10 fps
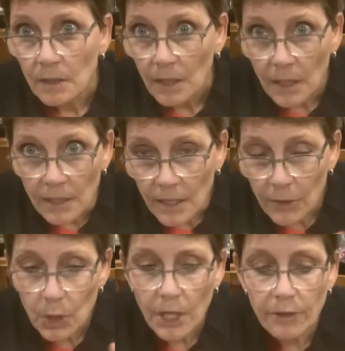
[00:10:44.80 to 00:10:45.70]

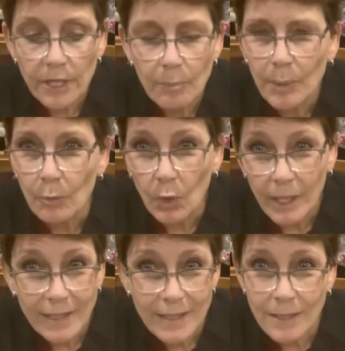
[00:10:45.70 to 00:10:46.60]
another area, but what
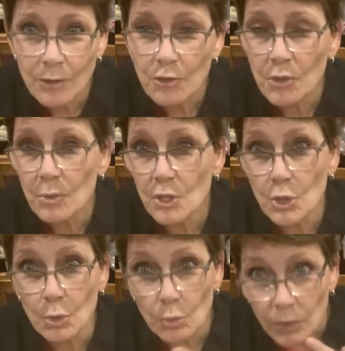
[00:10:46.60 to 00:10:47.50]
I didn't do is do
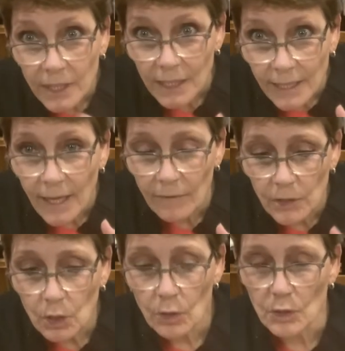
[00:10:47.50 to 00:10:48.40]
really heavy
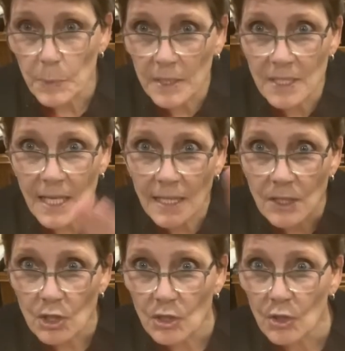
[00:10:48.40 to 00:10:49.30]
coats, because then
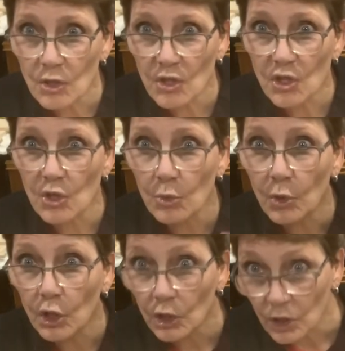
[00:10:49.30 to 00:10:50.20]
it's just gonna
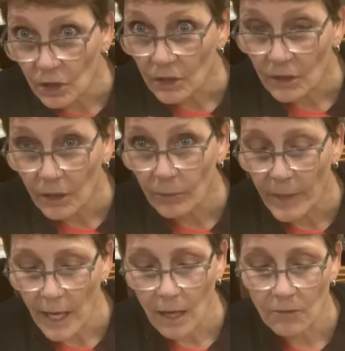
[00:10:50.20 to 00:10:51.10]
swirl
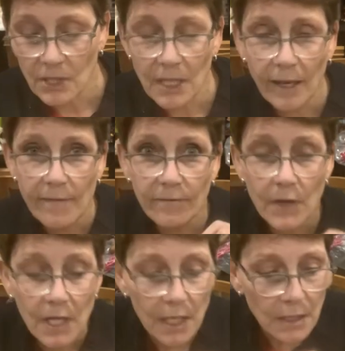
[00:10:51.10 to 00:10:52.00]
around. And I
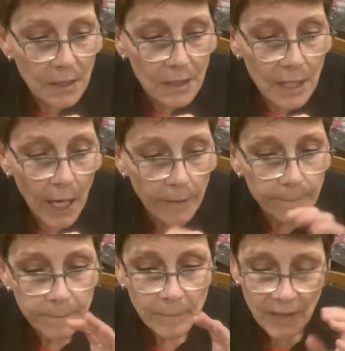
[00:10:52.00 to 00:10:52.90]
find that
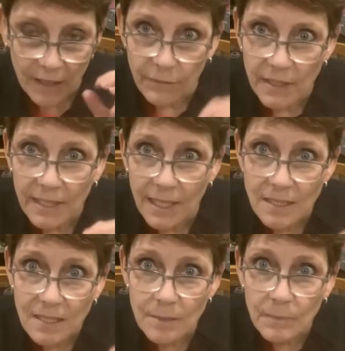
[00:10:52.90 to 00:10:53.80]
if I
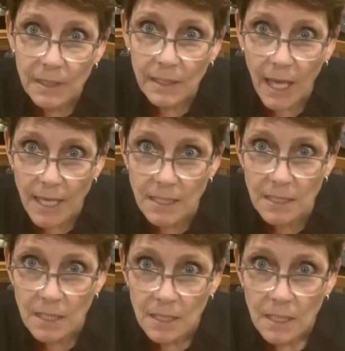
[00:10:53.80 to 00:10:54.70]
get some
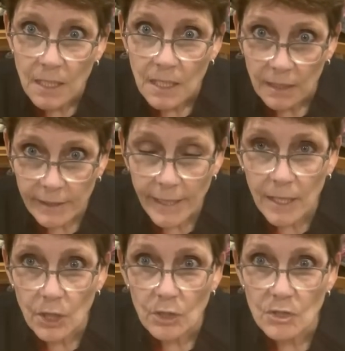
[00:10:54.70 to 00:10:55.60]
light
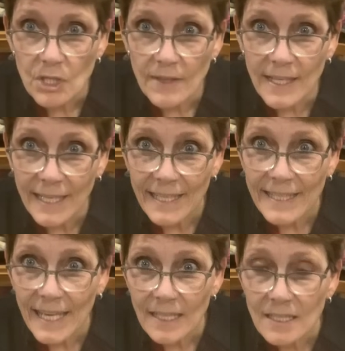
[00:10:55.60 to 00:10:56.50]
layers, then I
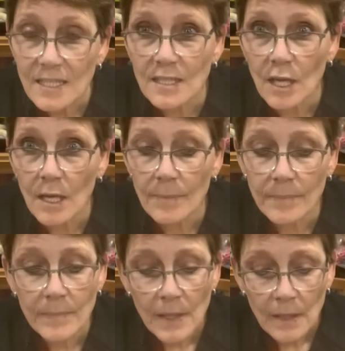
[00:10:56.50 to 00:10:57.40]
get some